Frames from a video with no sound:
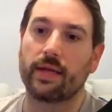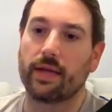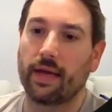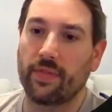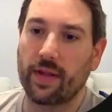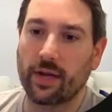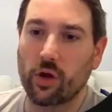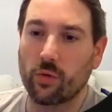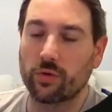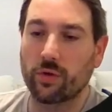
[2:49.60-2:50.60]
And then I
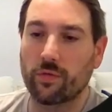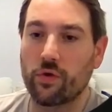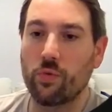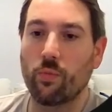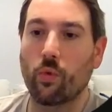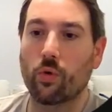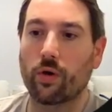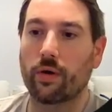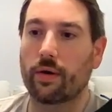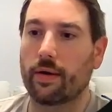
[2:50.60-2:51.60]
go into a few
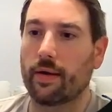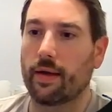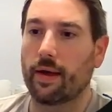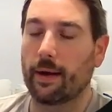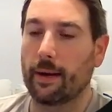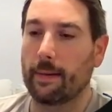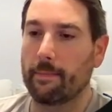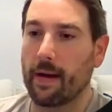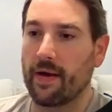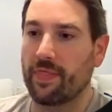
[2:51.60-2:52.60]
more,
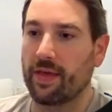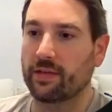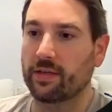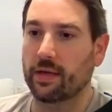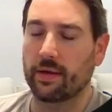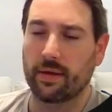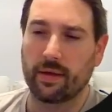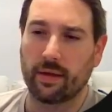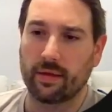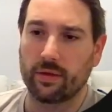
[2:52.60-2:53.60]
I think,
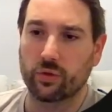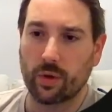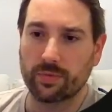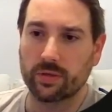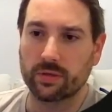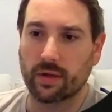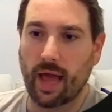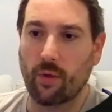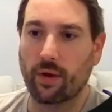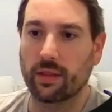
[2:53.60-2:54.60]
descriptions on
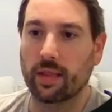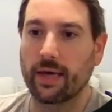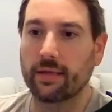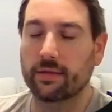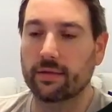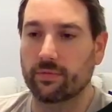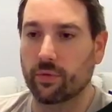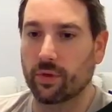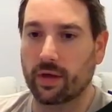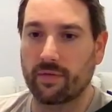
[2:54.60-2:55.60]
how I'd like
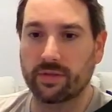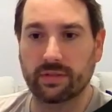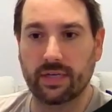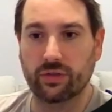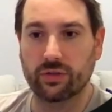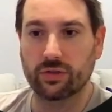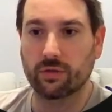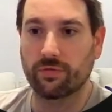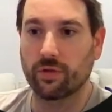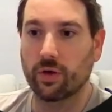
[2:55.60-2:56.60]
for the conversations to
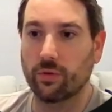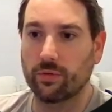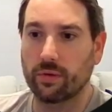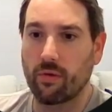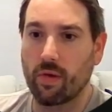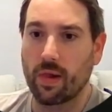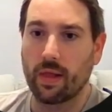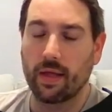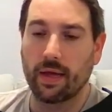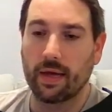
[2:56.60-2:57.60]
flow,
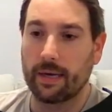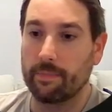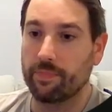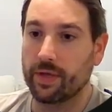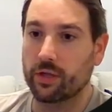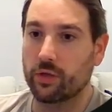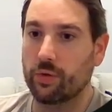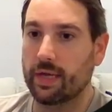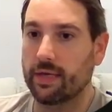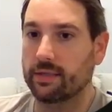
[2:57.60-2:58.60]

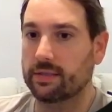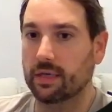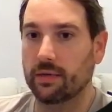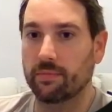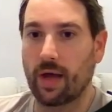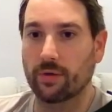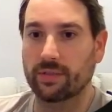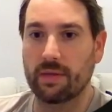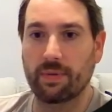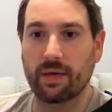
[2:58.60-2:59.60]
including some housekeeping